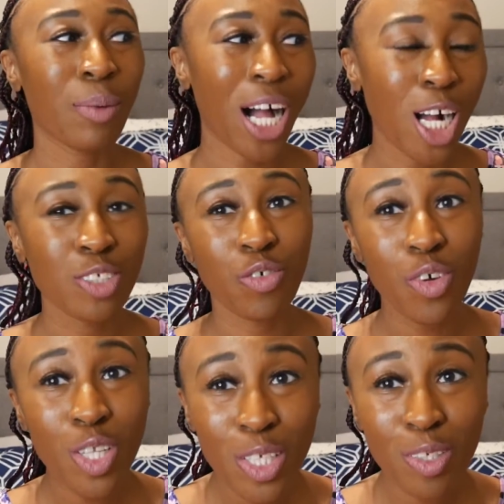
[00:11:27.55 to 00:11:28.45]
box
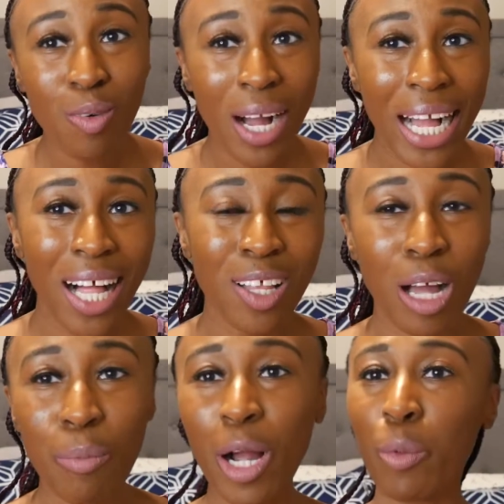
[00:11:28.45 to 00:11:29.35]
for a little while.
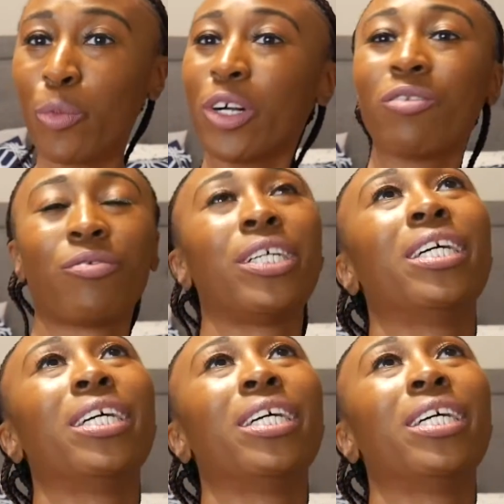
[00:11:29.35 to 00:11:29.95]
I probably will